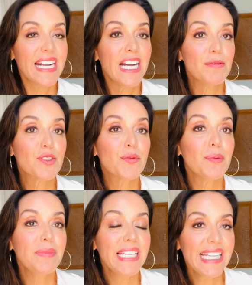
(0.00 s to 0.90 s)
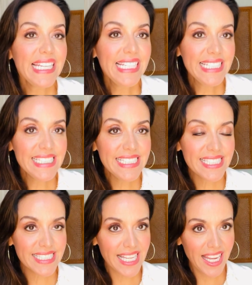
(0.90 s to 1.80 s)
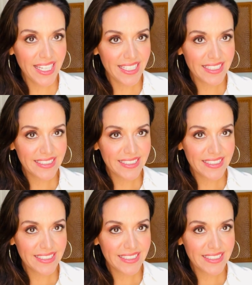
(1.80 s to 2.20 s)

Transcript: comes from the inside.